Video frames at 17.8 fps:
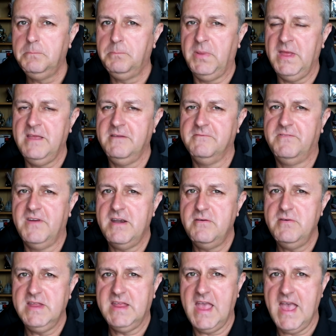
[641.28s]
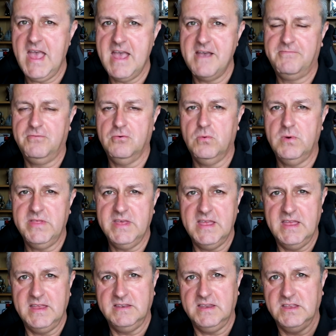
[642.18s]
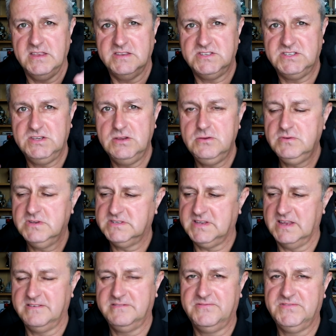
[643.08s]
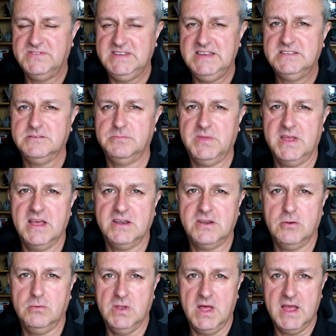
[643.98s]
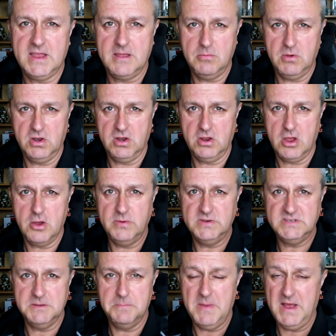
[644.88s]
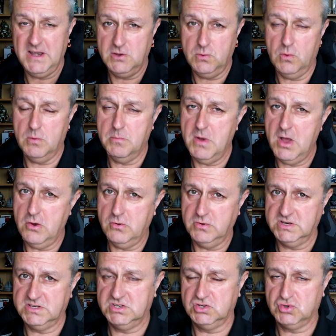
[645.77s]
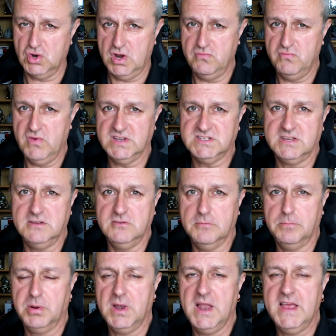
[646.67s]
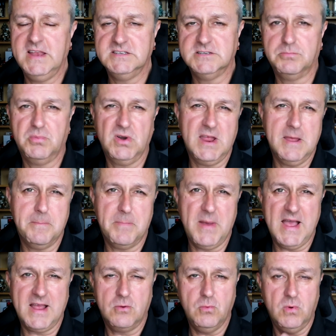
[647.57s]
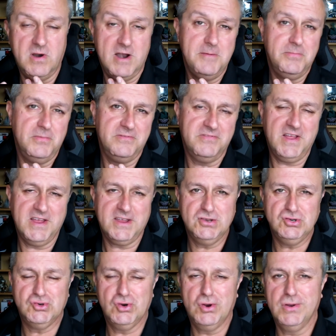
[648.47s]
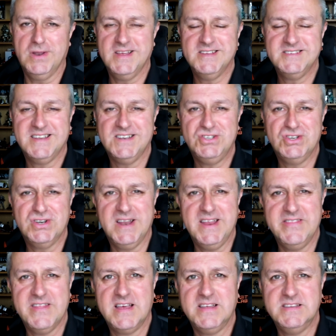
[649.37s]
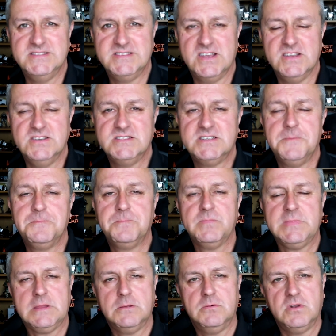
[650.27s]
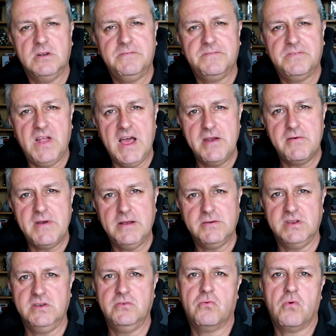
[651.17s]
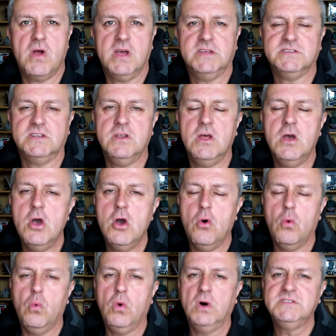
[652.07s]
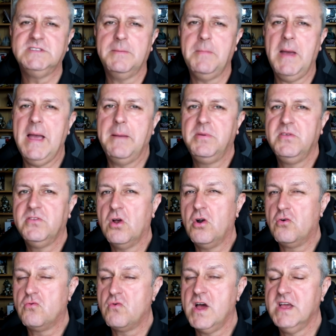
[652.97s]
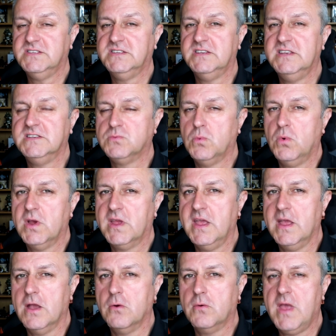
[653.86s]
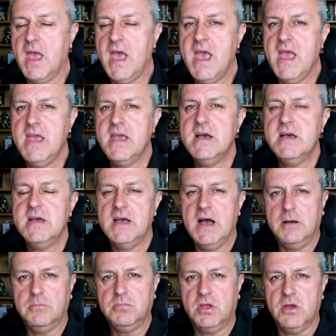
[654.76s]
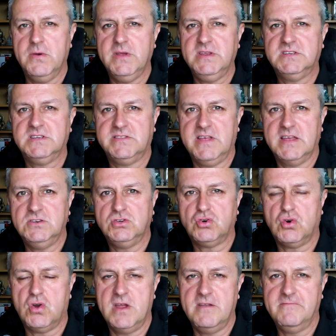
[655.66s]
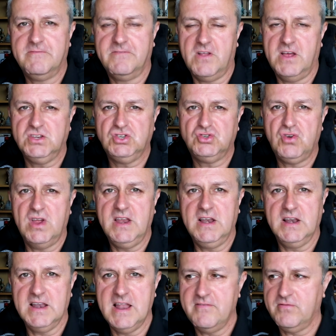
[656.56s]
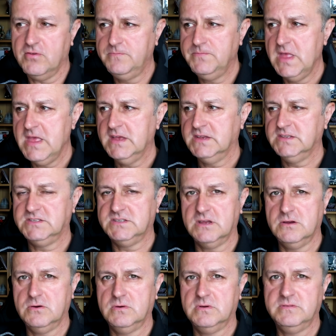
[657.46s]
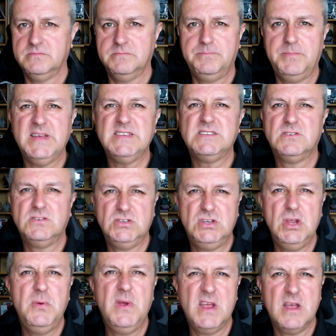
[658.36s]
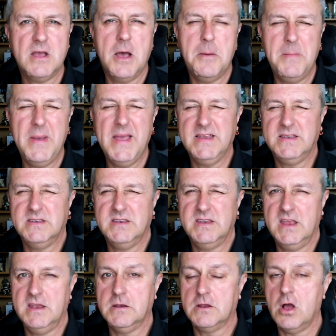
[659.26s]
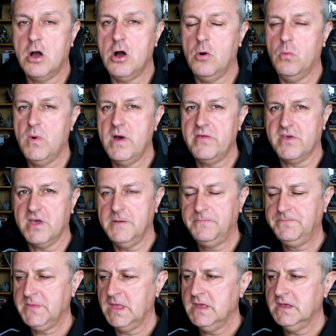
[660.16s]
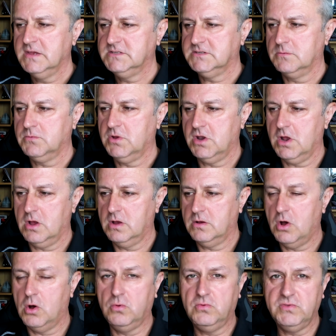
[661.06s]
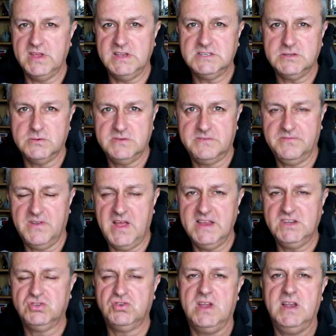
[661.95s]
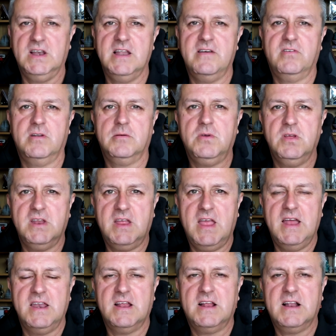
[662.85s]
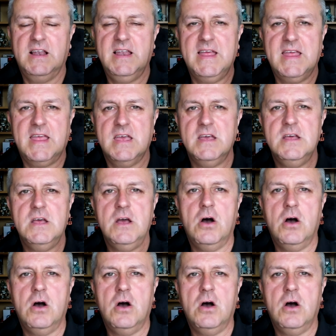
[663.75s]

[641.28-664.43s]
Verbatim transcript: being very careful with it. it. As soon as I see something I don't like, I'm going to go into manual mode to try and rescue the plane to bring it back where I'm the flight controller, essentially, in that instance. I'm going to fly around in Horizon. Once I'm happy that Horizon is working okay, I'm going to then try and fly straight and level. So best doing a maiden in calm weather. So I'm going to hold it so it's flying straight and level. I'm going to kind of click